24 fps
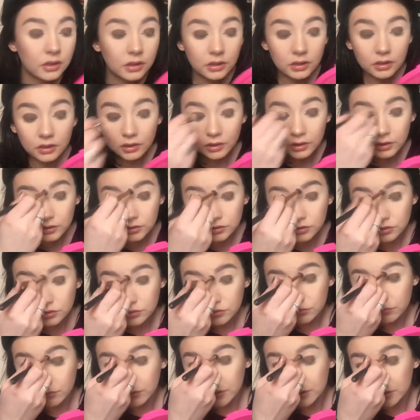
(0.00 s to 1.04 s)
And then
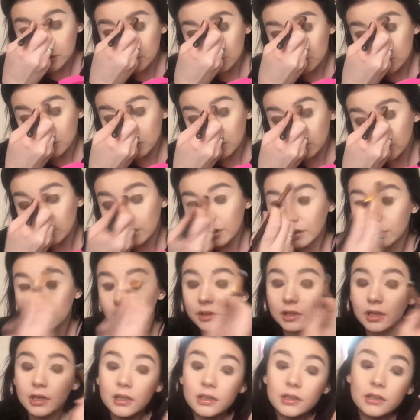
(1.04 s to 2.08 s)
just redust over that with
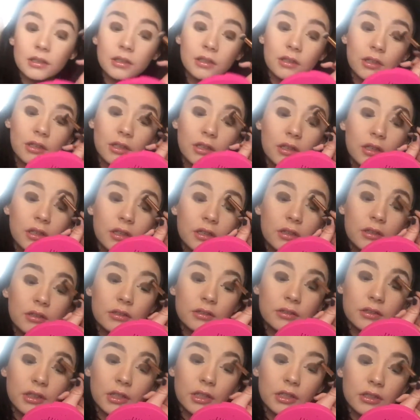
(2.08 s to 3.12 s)
that
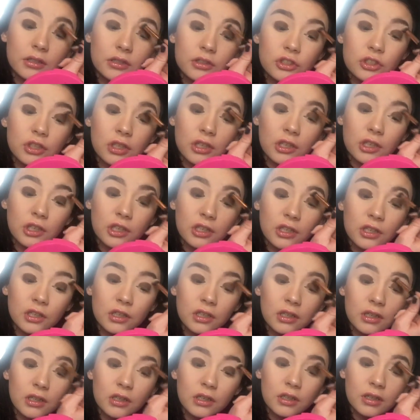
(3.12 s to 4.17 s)
setting shade.
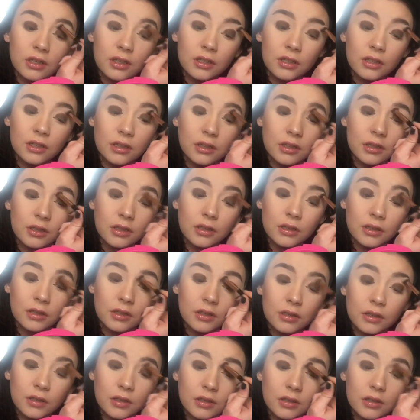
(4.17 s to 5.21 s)

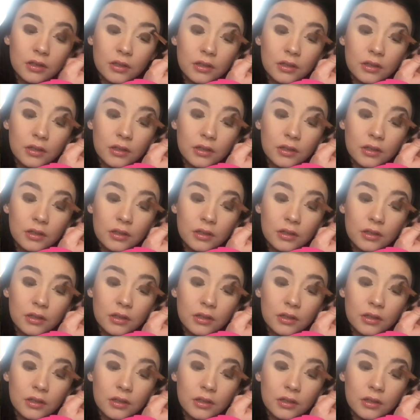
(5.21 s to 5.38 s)
I have